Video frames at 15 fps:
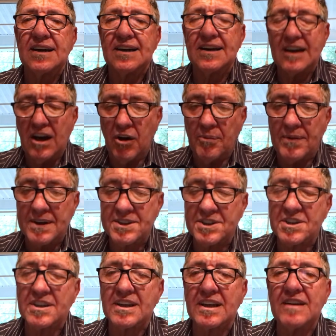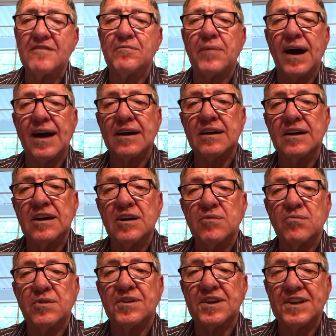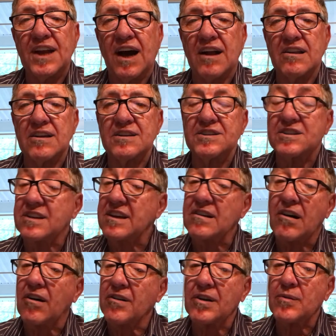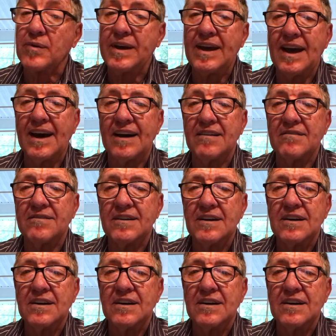Help us to give back with the knowledge that all that we have